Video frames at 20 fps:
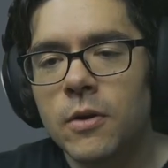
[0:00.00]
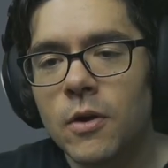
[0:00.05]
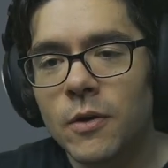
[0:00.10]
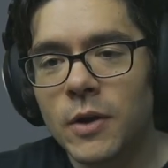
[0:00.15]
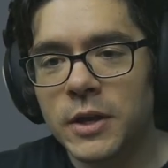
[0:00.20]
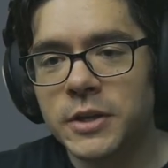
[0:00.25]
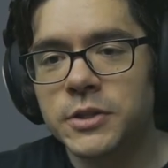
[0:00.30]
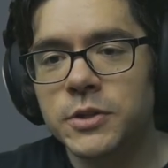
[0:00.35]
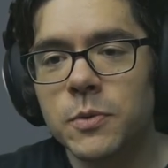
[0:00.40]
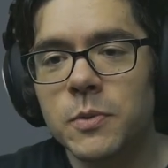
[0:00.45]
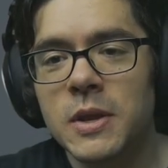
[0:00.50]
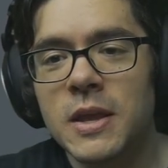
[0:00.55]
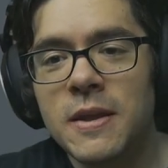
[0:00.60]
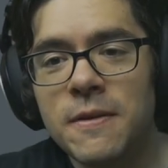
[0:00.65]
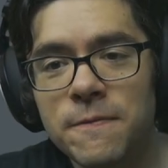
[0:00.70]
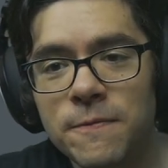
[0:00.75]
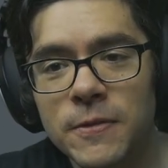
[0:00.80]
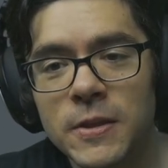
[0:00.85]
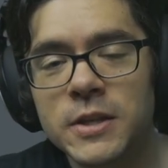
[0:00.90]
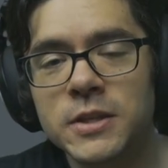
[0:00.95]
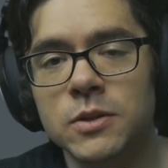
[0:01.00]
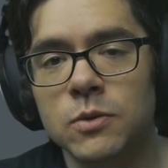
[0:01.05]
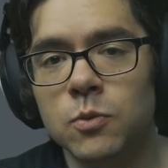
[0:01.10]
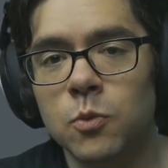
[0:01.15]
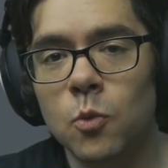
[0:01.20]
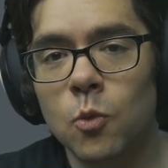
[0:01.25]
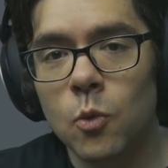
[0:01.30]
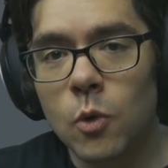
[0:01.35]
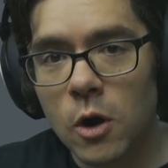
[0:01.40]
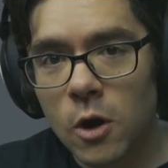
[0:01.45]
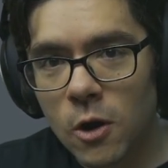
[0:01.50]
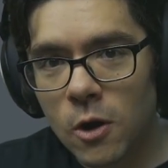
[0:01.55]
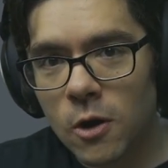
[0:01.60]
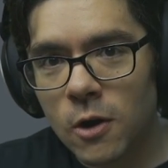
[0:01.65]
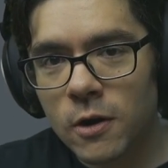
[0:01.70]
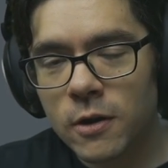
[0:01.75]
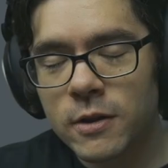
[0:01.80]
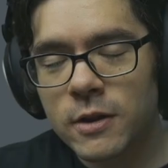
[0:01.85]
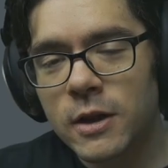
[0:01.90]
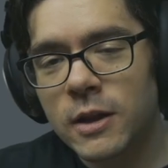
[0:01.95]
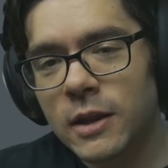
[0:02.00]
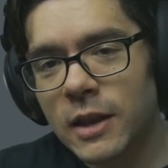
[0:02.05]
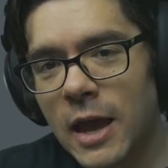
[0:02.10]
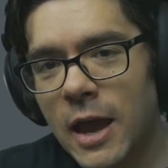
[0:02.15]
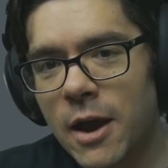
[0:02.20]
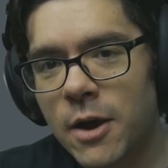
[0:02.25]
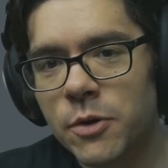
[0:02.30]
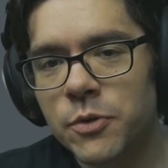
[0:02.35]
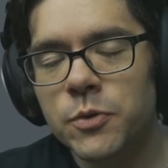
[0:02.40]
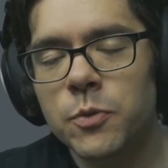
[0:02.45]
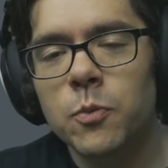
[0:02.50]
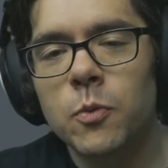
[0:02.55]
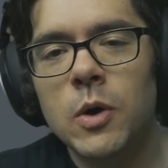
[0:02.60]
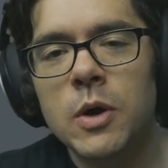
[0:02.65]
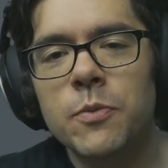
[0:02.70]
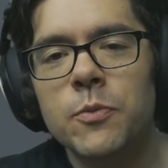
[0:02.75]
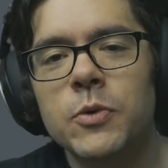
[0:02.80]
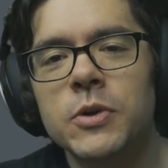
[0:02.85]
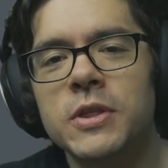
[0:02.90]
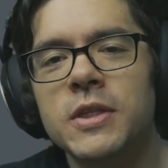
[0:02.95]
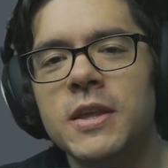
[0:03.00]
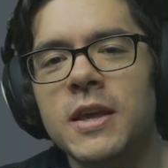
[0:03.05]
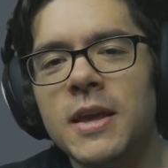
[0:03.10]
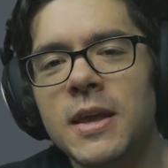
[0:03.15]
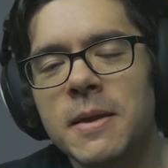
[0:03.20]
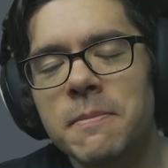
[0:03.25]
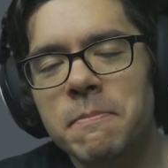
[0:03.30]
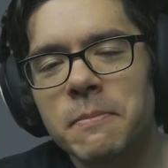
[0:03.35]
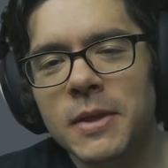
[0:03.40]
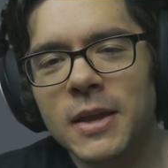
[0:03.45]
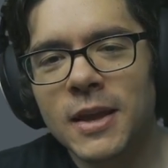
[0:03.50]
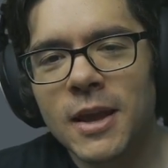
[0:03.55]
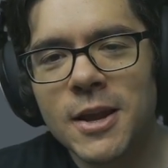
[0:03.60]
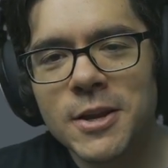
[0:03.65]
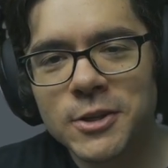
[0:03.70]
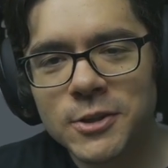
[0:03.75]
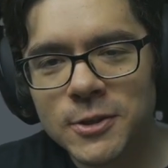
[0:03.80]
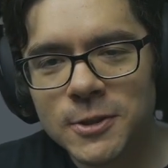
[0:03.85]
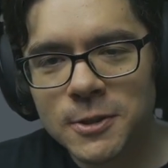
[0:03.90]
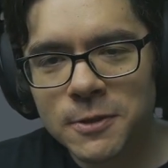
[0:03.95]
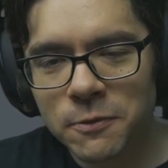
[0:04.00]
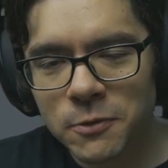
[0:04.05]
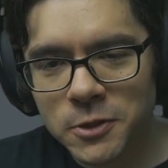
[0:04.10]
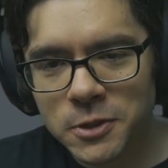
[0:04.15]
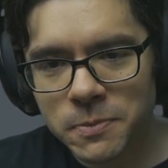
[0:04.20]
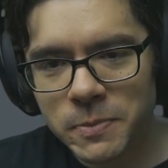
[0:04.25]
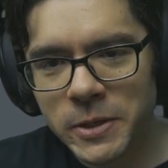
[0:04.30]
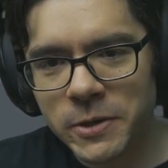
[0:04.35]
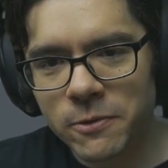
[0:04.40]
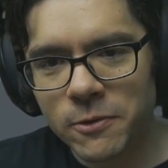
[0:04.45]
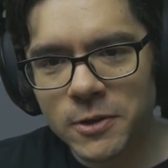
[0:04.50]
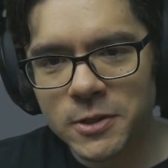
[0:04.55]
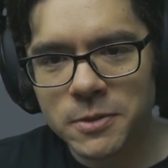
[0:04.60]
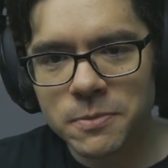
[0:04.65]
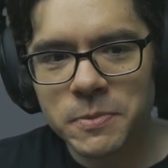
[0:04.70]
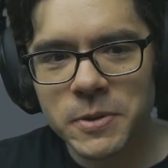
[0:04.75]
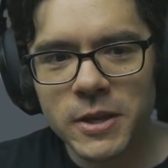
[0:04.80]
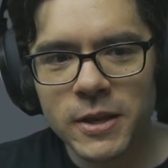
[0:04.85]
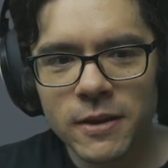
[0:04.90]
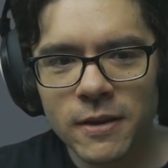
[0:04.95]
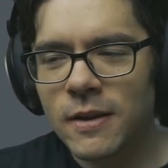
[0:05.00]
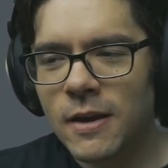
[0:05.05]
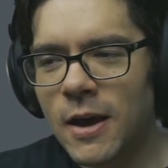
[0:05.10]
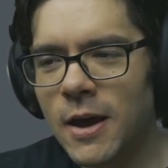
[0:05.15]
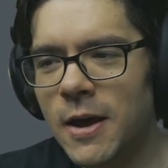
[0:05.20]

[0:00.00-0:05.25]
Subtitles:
Okay, so if this were allowed, what would the implications for speedruns be?